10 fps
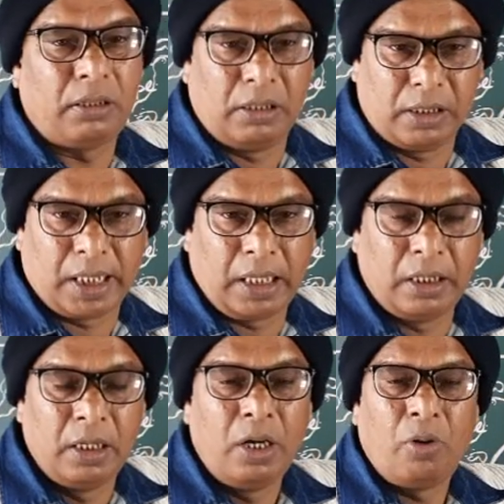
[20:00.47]
hoarding.
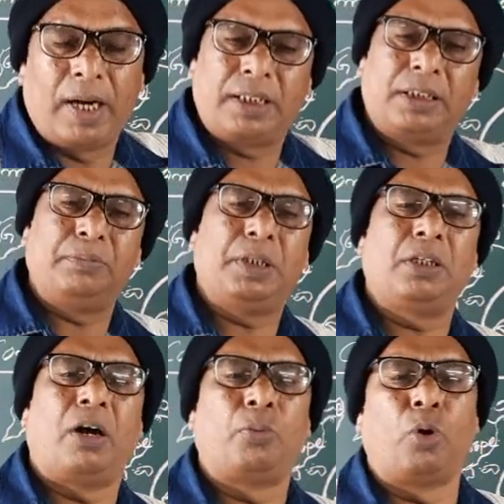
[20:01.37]
What is the
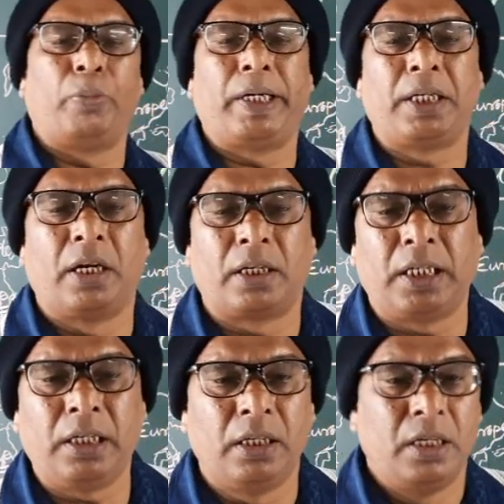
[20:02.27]
meaning of nomadic
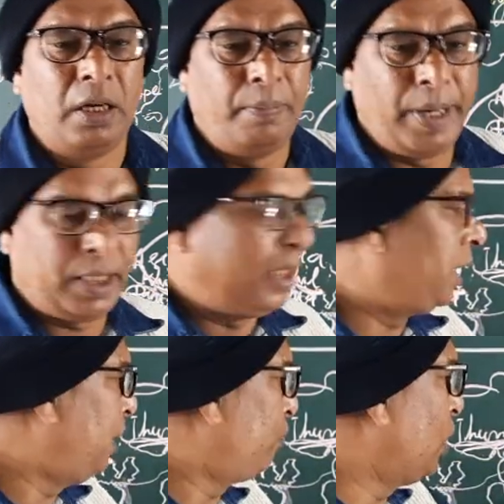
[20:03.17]
hoarding?
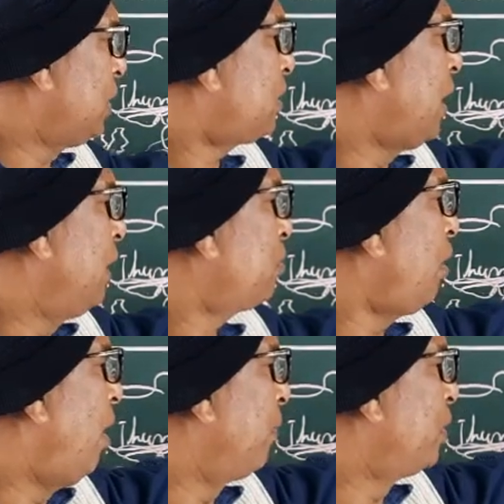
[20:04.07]
Mainly, these types
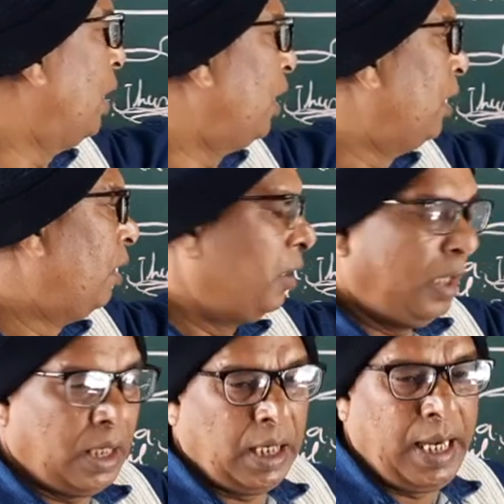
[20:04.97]
of the
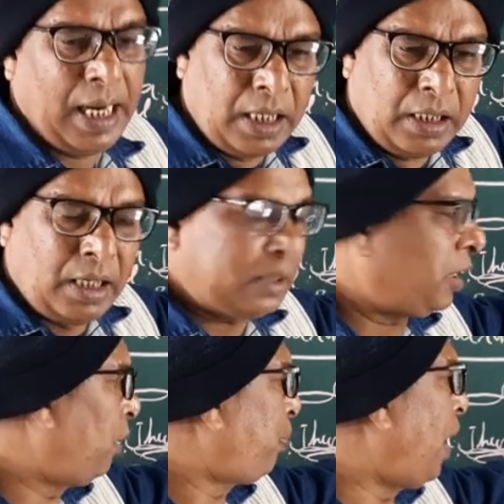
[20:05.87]

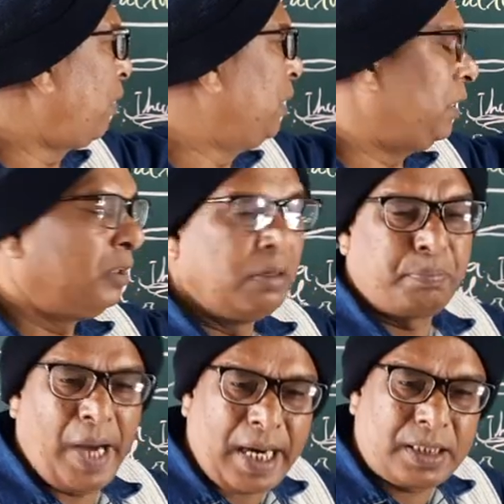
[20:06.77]
agricultural farming
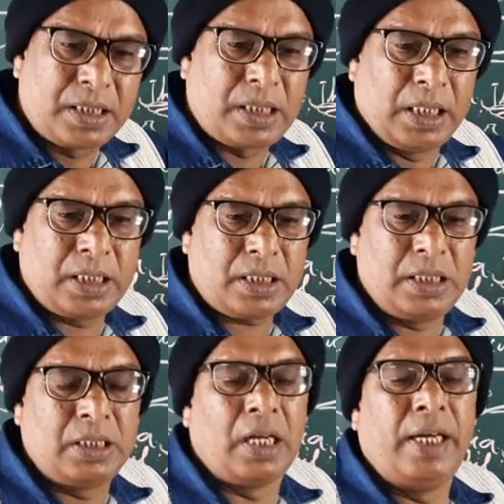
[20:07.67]
practices
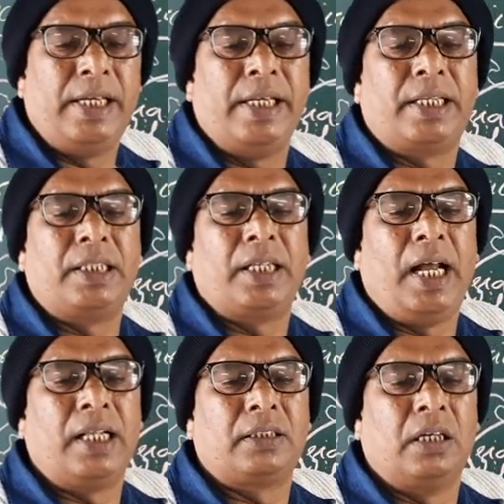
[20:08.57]
in the arid
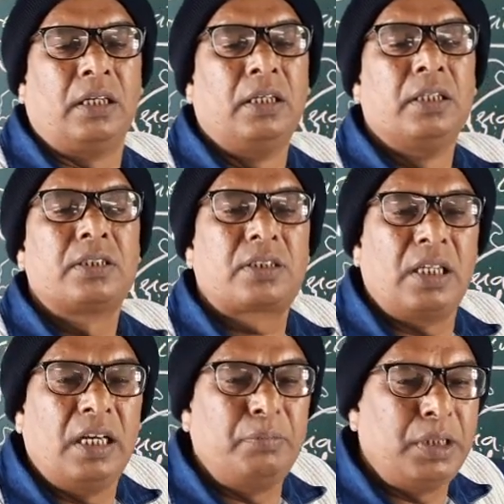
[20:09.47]
and the
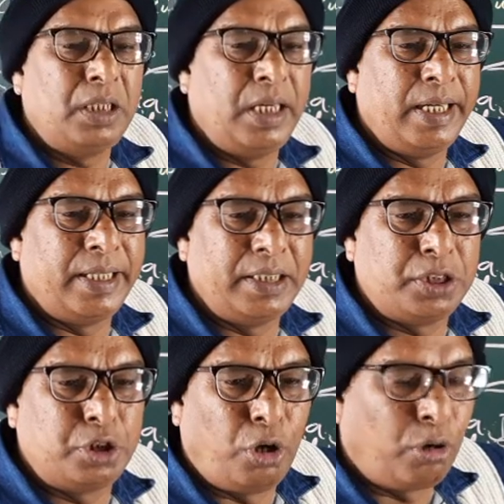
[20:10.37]

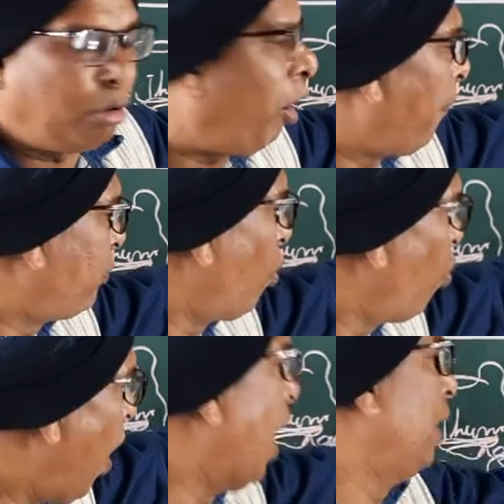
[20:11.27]
semi-arid zone of the
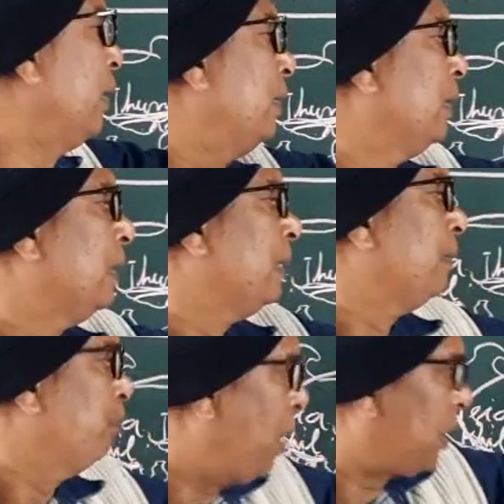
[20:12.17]
world.
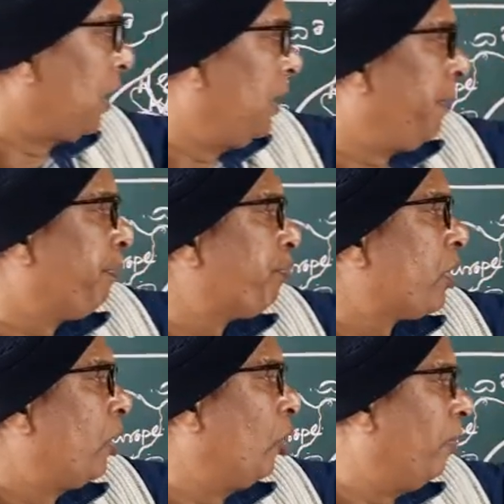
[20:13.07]
But
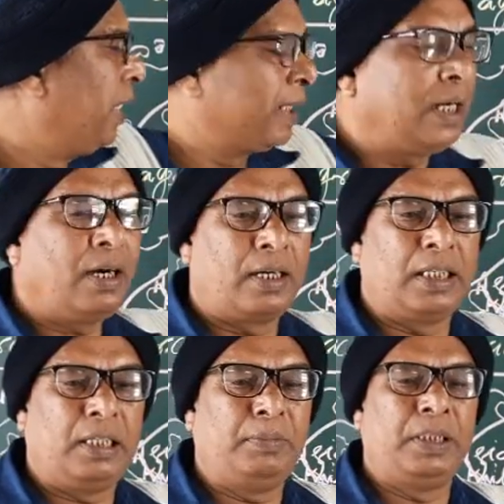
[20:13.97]
nomadic
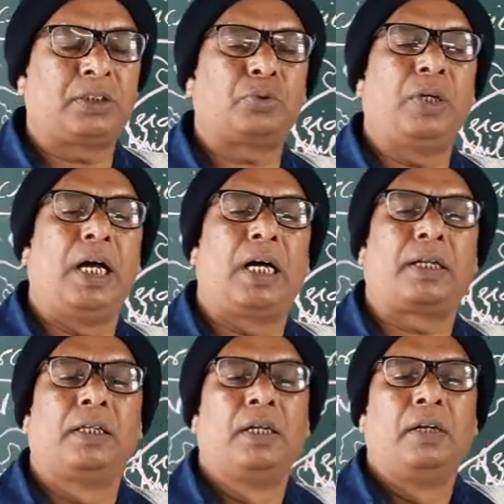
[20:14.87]
hoarding means where